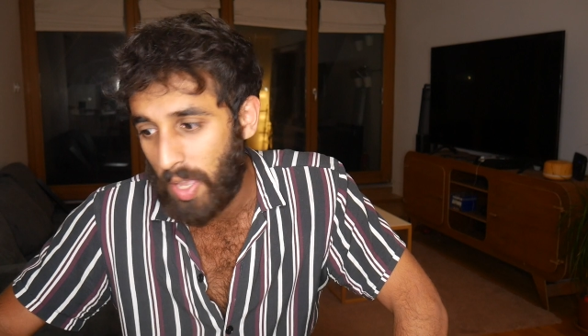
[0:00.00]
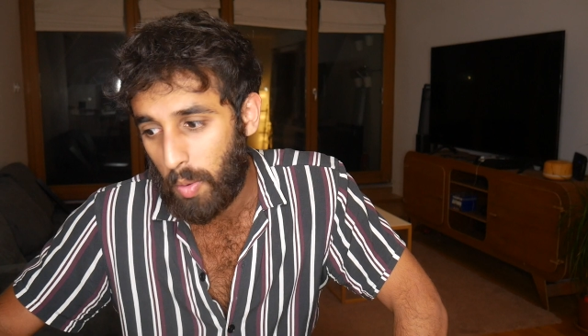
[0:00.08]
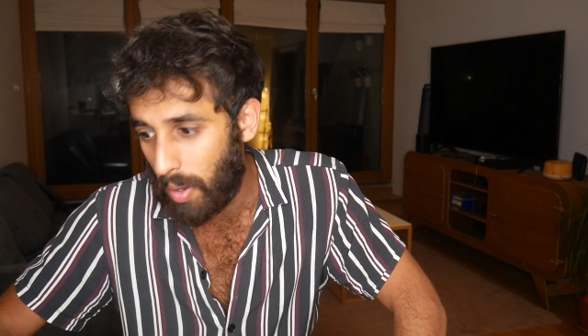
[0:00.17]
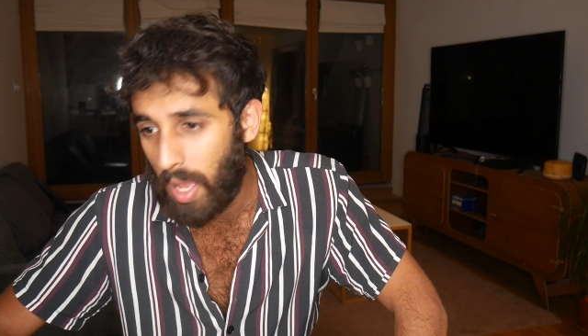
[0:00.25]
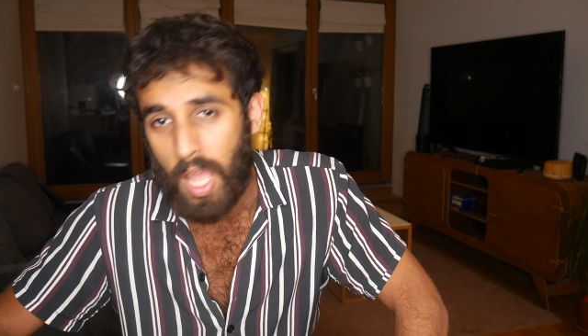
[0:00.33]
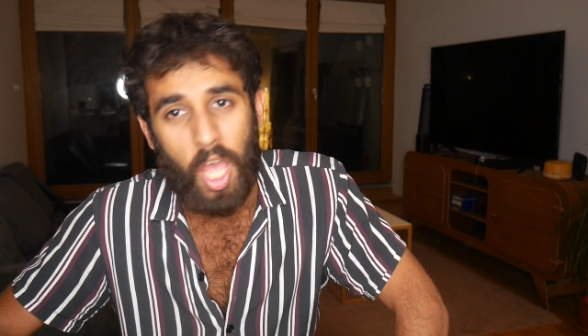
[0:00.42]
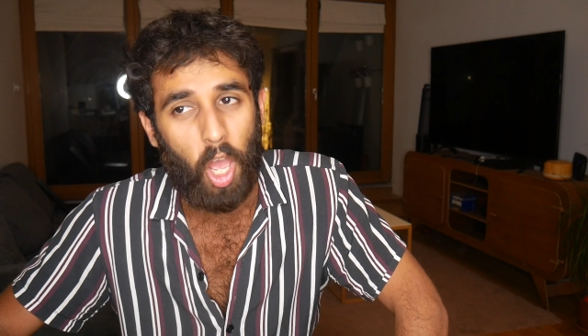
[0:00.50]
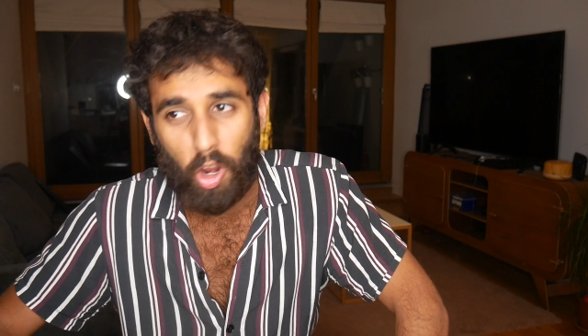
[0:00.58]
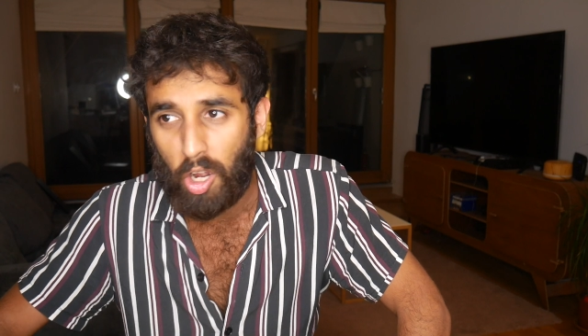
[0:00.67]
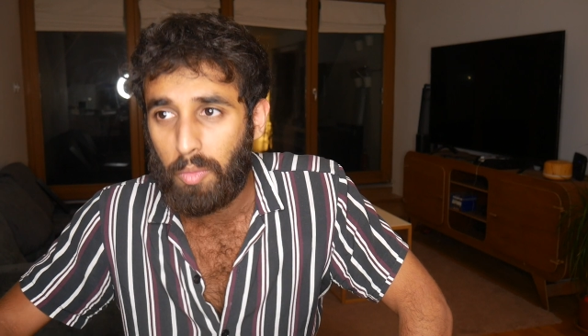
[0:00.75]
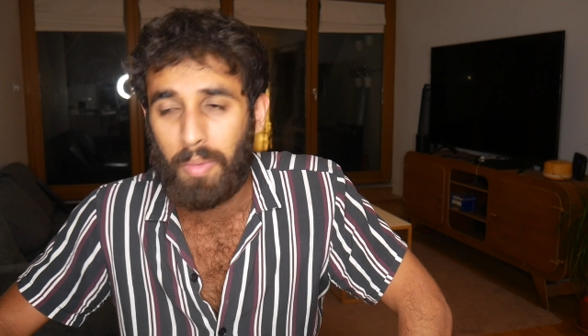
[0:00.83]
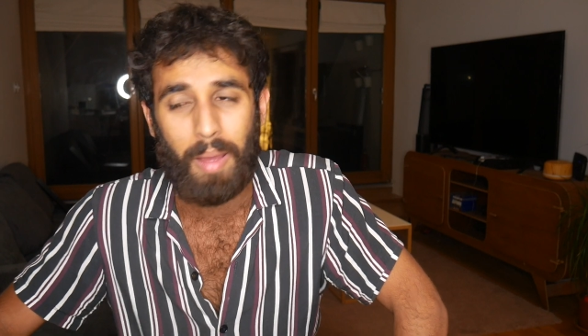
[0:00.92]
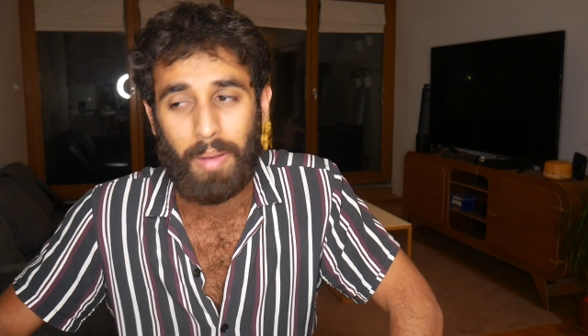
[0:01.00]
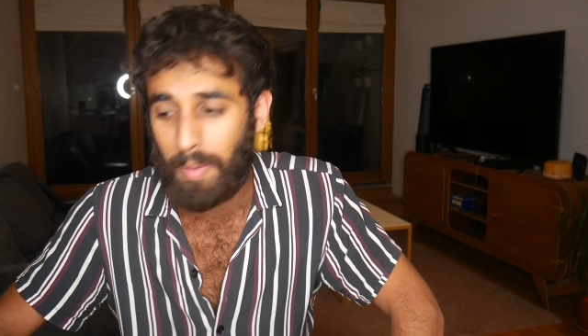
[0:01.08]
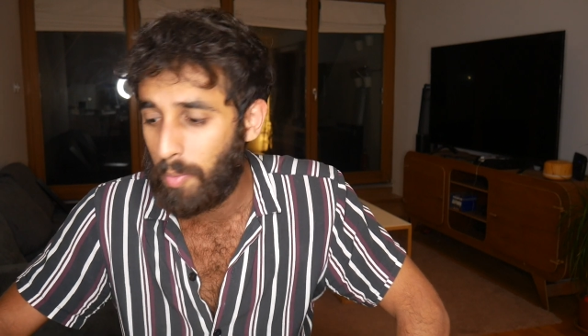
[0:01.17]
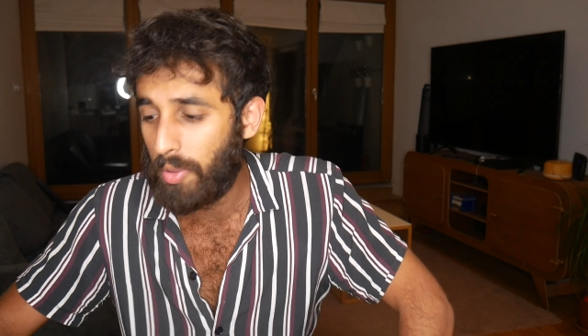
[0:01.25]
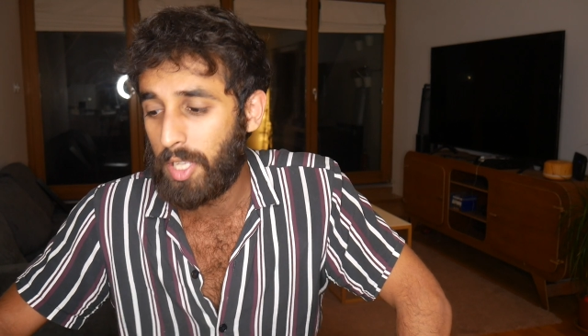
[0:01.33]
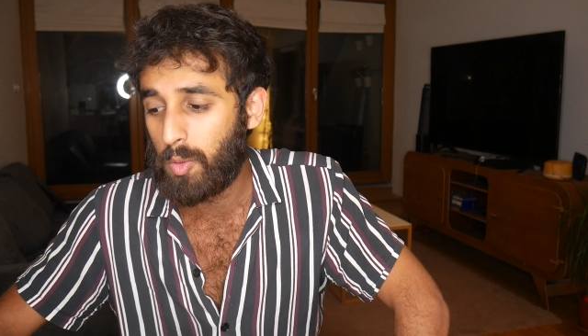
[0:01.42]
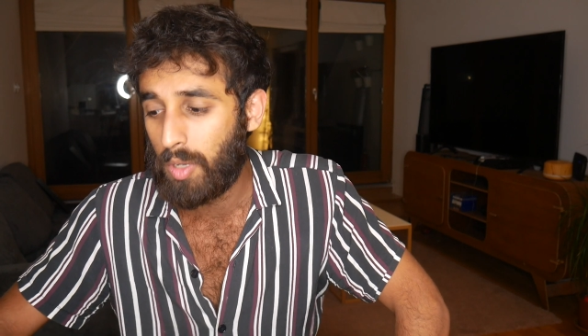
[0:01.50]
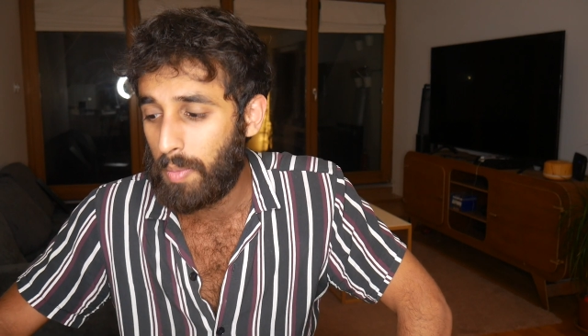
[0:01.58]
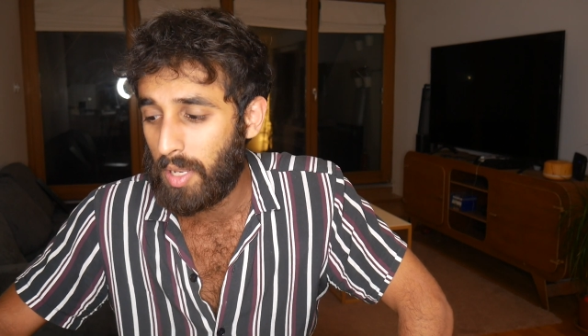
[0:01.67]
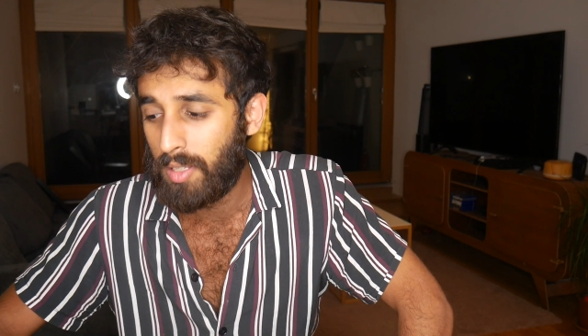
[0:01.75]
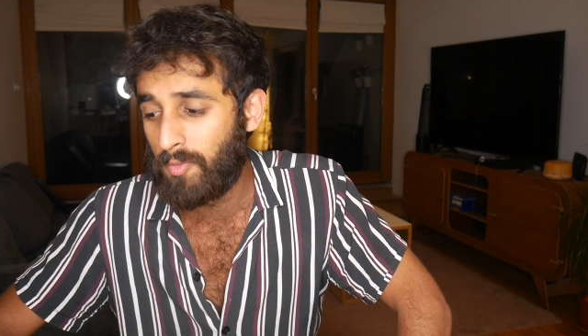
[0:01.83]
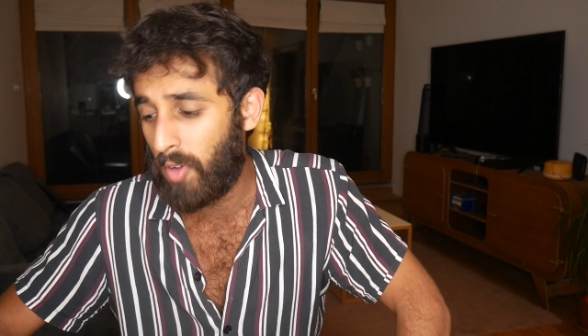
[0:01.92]
they were a group of black people this would have
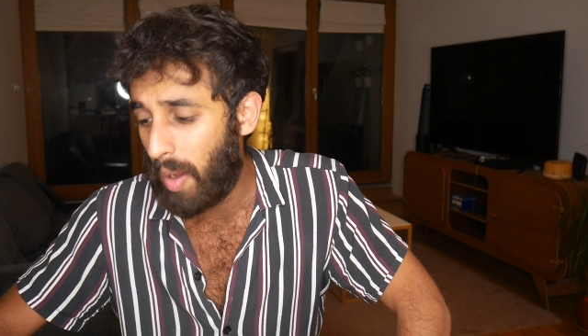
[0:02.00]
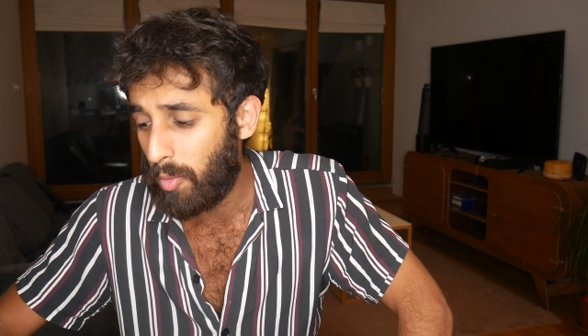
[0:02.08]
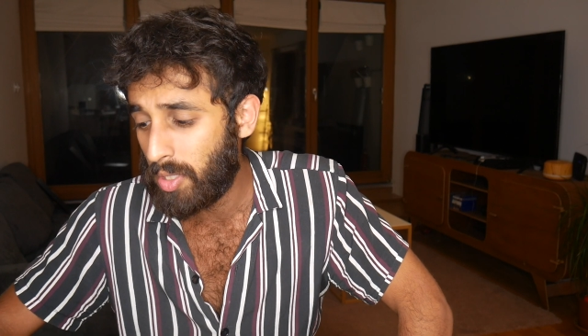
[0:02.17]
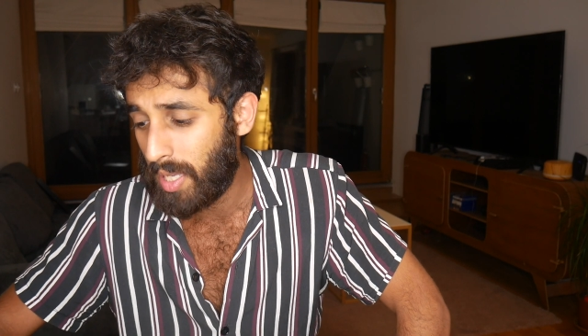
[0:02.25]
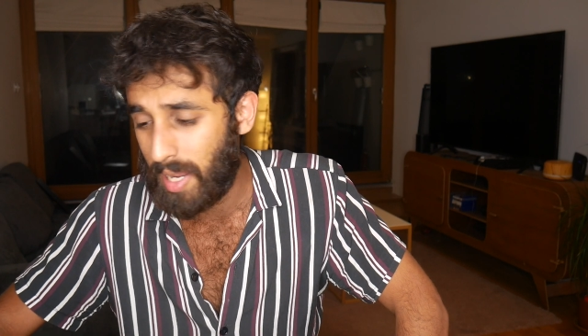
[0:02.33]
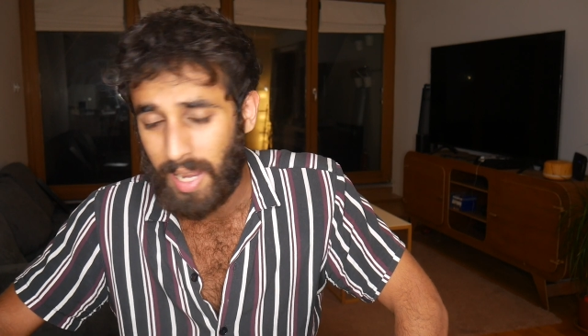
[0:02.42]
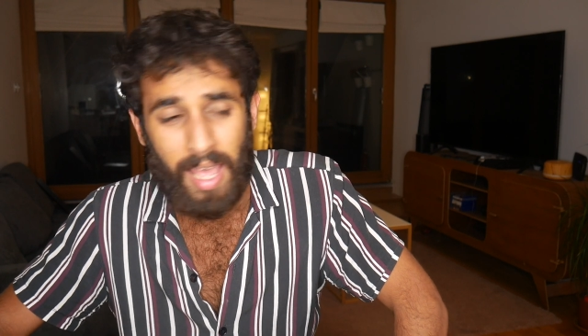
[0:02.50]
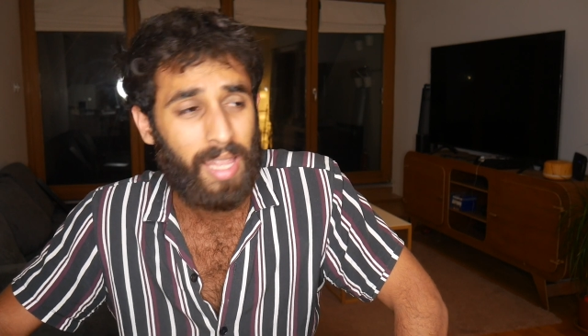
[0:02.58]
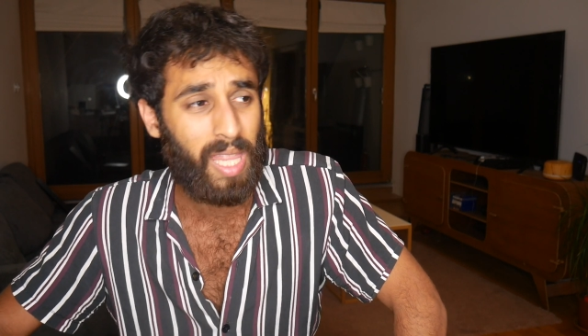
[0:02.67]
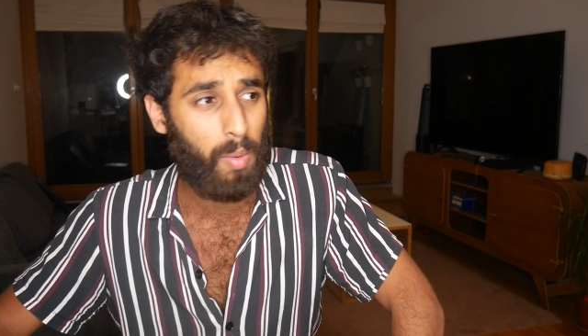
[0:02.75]
been far more seen